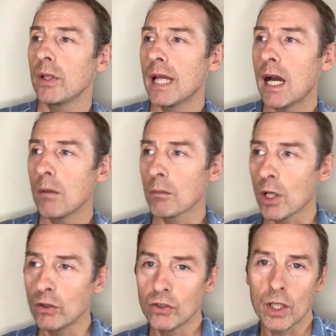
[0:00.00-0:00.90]
But now I'm
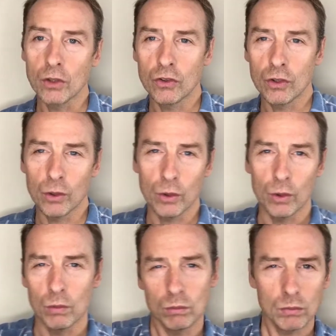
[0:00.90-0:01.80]
going to go
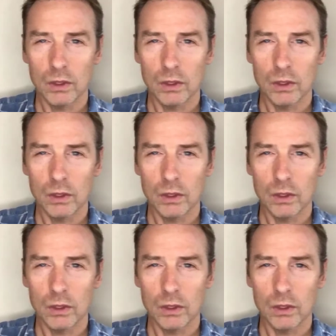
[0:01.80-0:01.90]
to